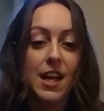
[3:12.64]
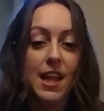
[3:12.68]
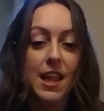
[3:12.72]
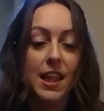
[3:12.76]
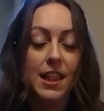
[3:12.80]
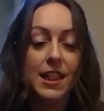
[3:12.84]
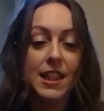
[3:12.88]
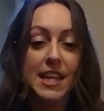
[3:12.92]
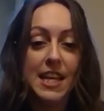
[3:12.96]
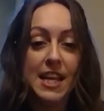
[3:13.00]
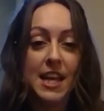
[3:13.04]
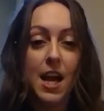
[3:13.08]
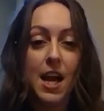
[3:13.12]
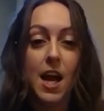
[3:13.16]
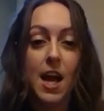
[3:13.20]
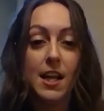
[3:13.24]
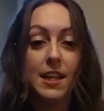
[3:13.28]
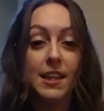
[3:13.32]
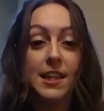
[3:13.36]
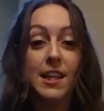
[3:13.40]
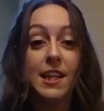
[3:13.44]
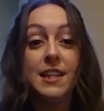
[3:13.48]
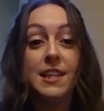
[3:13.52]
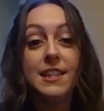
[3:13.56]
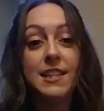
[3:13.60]
the
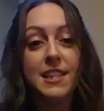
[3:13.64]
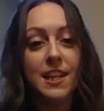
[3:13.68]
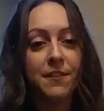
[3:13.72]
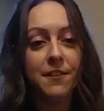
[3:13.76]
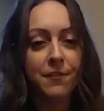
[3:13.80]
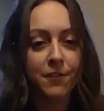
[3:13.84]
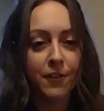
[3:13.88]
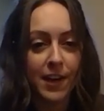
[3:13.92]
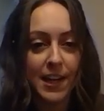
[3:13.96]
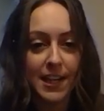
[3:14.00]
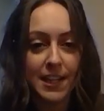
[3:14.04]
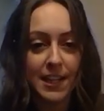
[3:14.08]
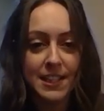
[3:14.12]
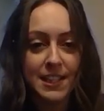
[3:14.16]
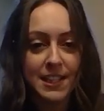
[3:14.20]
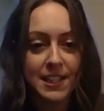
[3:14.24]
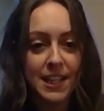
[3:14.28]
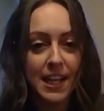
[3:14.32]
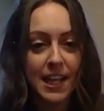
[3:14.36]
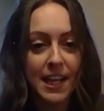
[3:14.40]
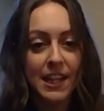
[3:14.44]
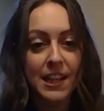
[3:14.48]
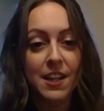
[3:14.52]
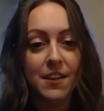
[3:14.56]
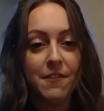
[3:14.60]
difference
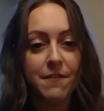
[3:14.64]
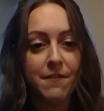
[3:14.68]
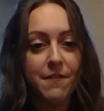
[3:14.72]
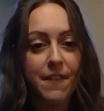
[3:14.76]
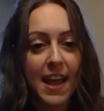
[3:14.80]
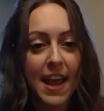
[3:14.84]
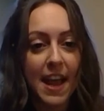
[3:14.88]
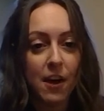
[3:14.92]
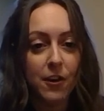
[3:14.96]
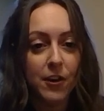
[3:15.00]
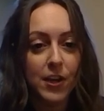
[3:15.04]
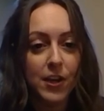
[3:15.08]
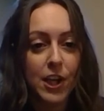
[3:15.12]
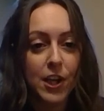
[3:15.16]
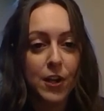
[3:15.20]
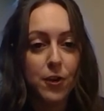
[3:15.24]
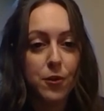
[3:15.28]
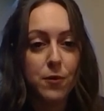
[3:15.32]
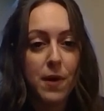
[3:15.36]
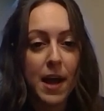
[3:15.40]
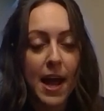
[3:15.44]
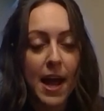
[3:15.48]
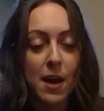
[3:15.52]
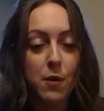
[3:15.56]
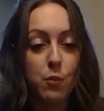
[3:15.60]
in the
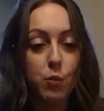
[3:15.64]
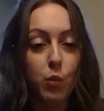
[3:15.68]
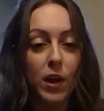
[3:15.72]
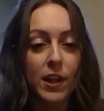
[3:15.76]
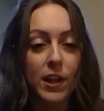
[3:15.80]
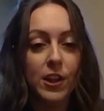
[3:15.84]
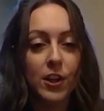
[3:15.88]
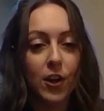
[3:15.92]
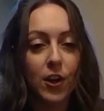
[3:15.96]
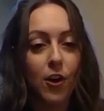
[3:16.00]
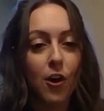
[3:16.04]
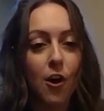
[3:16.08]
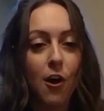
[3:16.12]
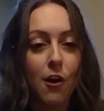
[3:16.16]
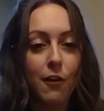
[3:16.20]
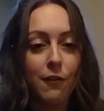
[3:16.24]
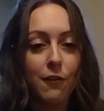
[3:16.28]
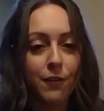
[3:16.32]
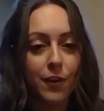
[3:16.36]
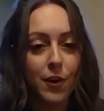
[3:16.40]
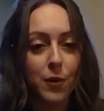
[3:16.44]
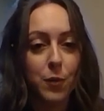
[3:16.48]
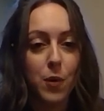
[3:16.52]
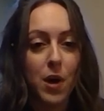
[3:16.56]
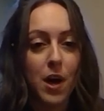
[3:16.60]
value and what their
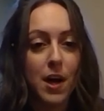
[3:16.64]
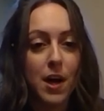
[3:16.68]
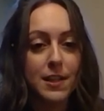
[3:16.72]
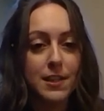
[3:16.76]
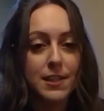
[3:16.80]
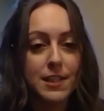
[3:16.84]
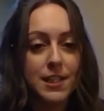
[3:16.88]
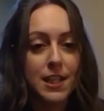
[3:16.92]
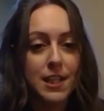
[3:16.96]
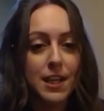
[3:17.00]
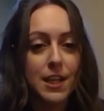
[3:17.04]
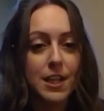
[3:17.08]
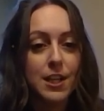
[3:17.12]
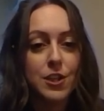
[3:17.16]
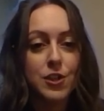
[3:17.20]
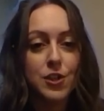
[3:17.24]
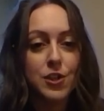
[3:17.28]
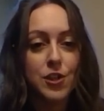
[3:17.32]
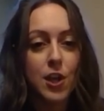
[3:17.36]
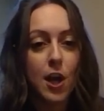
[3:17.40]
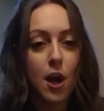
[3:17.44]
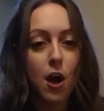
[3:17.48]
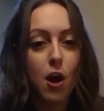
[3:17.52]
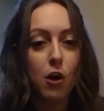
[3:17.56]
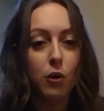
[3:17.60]
offer was.
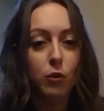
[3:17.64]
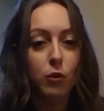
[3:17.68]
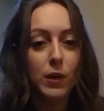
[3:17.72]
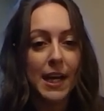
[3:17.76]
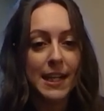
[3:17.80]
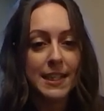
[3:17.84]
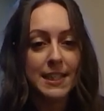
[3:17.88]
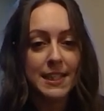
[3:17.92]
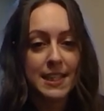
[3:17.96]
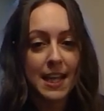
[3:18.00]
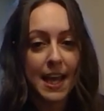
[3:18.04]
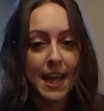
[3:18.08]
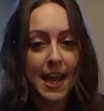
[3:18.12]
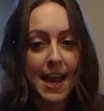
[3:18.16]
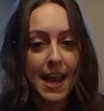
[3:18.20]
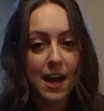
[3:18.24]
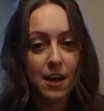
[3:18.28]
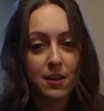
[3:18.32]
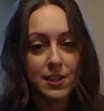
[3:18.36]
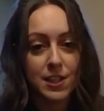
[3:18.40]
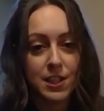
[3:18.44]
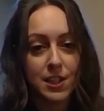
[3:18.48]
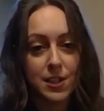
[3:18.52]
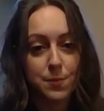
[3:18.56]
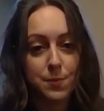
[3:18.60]
So let's say a
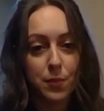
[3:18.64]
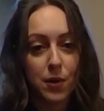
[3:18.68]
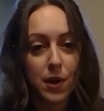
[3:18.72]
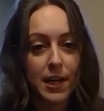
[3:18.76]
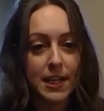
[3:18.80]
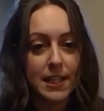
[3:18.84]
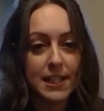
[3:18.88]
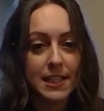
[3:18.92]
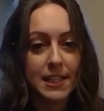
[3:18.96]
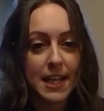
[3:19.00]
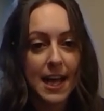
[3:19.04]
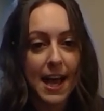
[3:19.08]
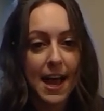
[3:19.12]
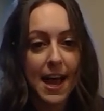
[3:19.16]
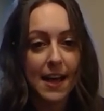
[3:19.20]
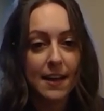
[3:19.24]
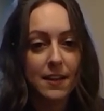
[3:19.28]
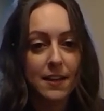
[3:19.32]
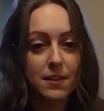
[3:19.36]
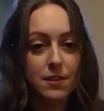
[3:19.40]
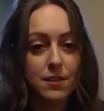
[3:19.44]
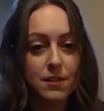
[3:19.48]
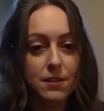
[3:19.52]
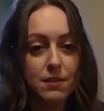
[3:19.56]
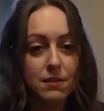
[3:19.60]
house is priced at
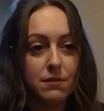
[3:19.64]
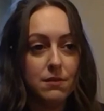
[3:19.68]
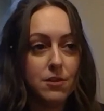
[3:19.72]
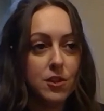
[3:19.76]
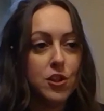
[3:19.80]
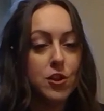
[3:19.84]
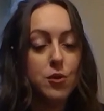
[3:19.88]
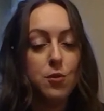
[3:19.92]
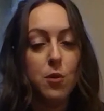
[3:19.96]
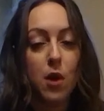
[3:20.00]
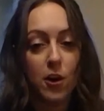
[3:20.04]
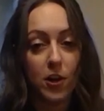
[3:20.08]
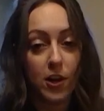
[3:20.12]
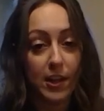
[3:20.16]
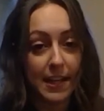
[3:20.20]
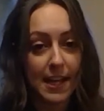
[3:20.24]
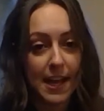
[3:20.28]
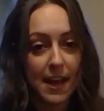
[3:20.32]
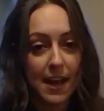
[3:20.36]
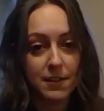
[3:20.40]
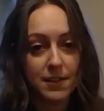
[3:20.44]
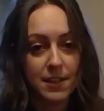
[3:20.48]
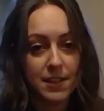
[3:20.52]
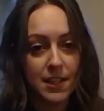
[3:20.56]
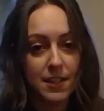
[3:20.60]

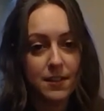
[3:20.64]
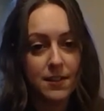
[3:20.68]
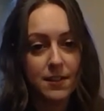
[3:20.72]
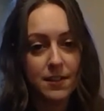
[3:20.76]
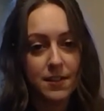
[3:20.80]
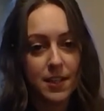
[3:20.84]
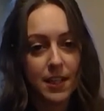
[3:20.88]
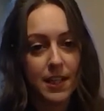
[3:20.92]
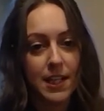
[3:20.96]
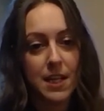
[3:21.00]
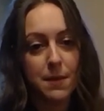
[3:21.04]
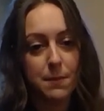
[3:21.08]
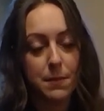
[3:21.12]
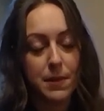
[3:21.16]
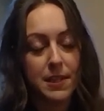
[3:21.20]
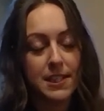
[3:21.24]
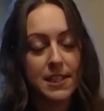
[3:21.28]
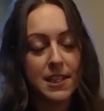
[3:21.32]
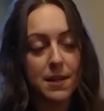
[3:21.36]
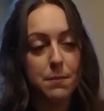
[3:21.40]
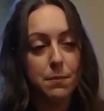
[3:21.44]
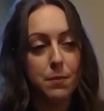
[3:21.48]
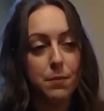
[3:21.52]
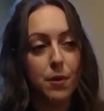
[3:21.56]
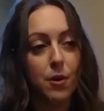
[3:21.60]
200,000 to keep it
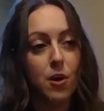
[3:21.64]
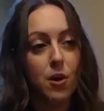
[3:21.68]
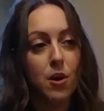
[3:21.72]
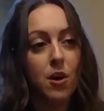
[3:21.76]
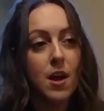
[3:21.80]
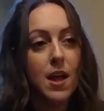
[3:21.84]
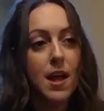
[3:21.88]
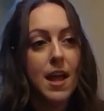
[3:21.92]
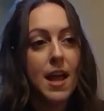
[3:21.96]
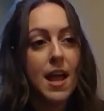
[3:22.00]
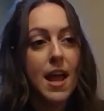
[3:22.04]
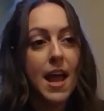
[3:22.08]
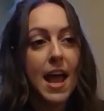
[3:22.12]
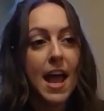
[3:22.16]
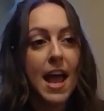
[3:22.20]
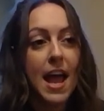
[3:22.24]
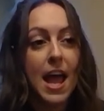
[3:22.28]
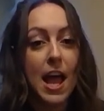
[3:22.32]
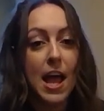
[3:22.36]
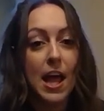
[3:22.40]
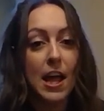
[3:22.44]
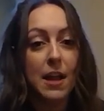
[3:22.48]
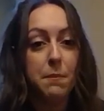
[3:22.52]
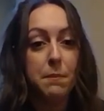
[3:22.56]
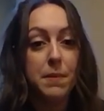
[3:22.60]
simple,
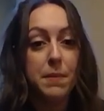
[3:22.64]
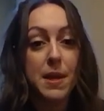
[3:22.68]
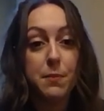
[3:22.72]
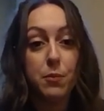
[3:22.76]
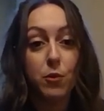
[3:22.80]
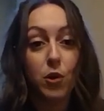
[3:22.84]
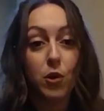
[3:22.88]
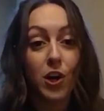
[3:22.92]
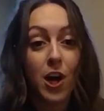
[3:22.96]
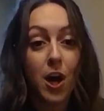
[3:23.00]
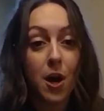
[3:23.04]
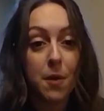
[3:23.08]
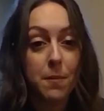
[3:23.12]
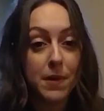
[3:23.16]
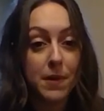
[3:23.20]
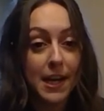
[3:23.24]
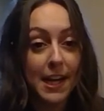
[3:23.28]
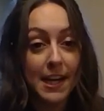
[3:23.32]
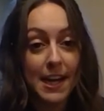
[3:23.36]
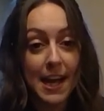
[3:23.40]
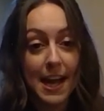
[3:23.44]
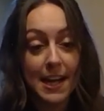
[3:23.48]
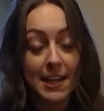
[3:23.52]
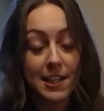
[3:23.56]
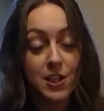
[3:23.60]
and people are coming in
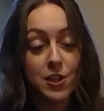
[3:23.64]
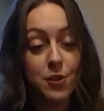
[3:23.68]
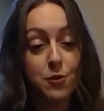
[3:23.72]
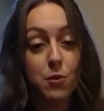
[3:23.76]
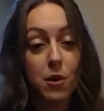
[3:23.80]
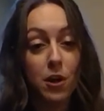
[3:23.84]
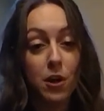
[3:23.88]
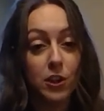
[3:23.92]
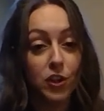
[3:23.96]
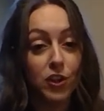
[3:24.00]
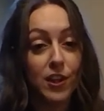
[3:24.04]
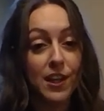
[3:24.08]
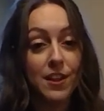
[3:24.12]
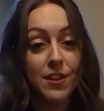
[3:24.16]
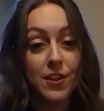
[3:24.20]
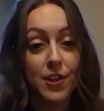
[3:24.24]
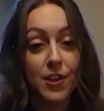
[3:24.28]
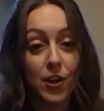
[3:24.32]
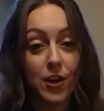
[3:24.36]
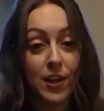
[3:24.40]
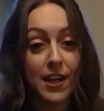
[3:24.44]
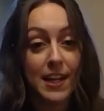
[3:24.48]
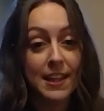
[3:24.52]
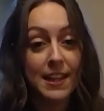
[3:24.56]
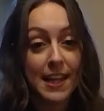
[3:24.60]
at
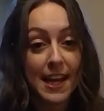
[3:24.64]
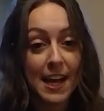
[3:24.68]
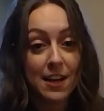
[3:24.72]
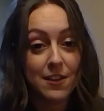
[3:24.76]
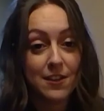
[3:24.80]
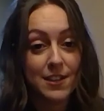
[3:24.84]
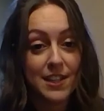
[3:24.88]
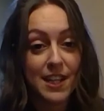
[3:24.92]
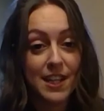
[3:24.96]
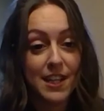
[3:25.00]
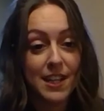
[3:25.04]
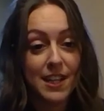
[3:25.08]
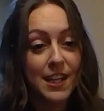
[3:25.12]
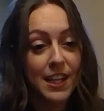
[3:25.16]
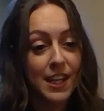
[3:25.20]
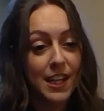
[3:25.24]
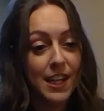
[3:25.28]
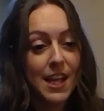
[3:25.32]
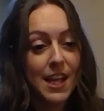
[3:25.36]
230,000.